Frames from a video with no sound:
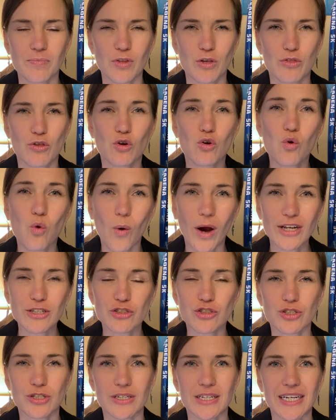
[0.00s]
The
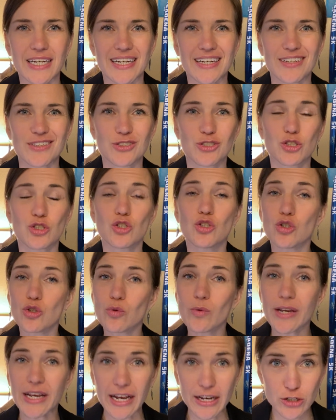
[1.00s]
question is,
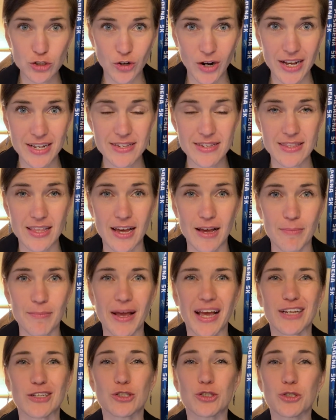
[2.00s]
do we address them
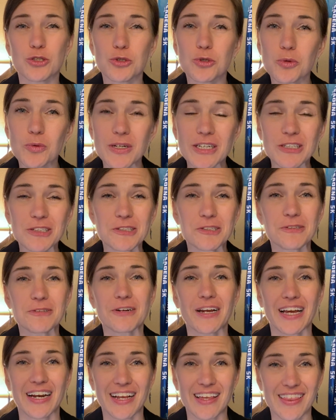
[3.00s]
and do we
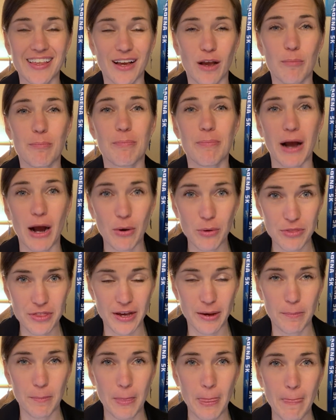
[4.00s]
do anything about
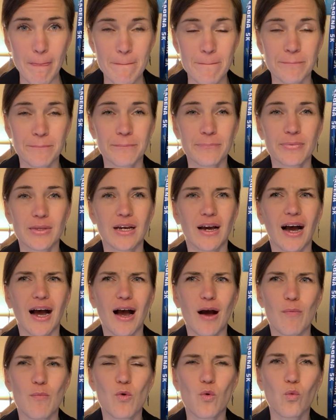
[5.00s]
them?
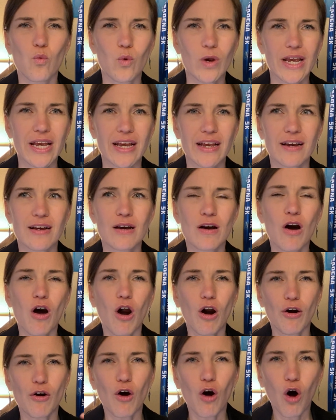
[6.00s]
We
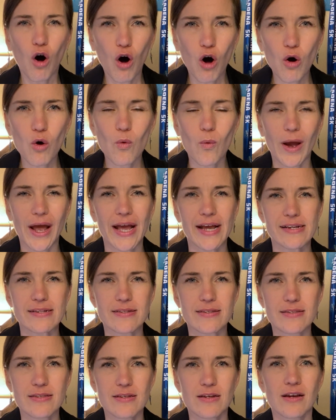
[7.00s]
are
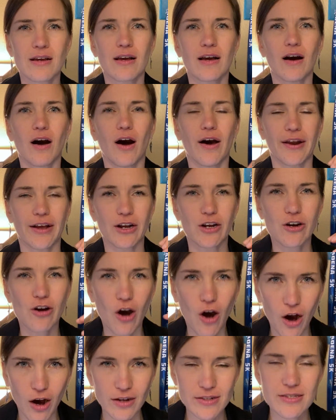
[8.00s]
always on a
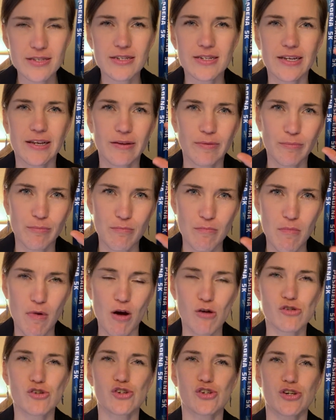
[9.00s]
constant
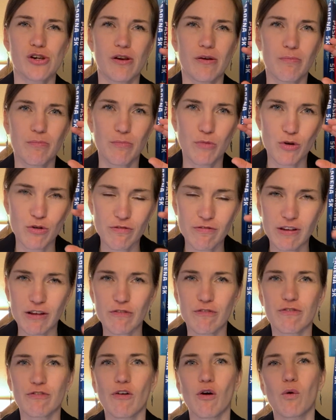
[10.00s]
motion
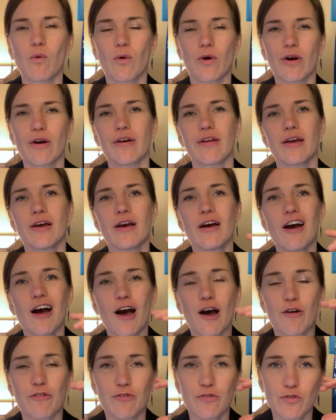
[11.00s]
moving forward
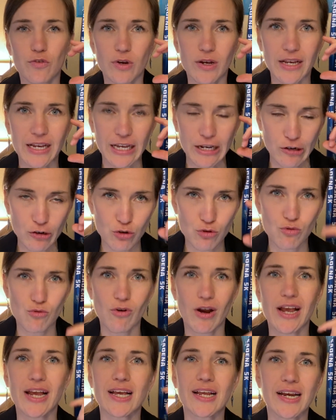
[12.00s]
of
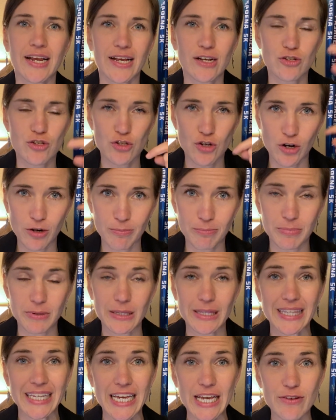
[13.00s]
ingraining certain
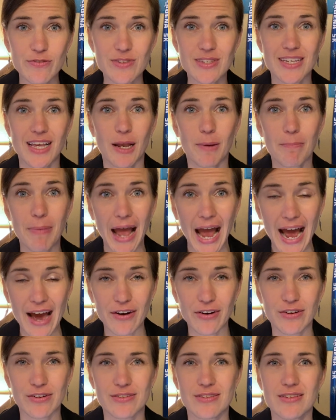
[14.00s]
beliefs and
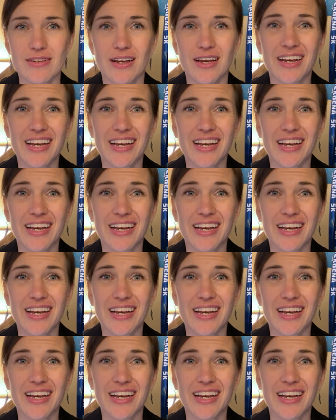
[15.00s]
patterns